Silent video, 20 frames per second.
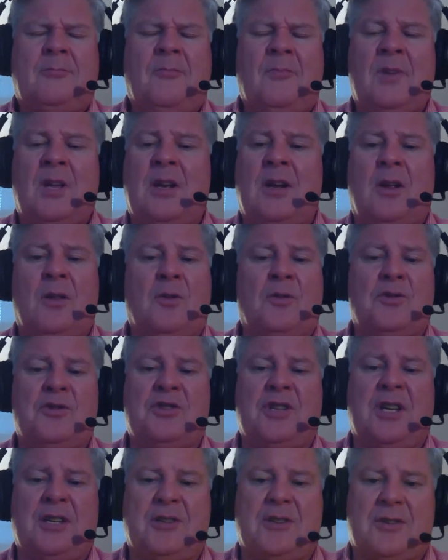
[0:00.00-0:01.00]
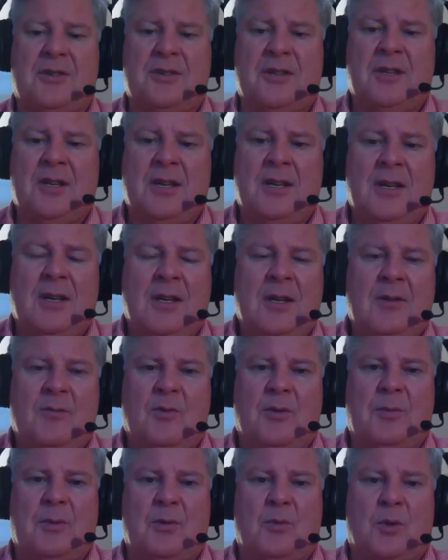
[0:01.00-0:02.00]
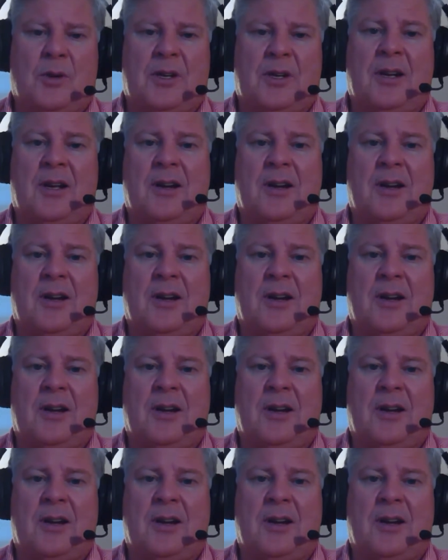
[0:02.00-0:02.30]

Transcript: and all those changes. We've been working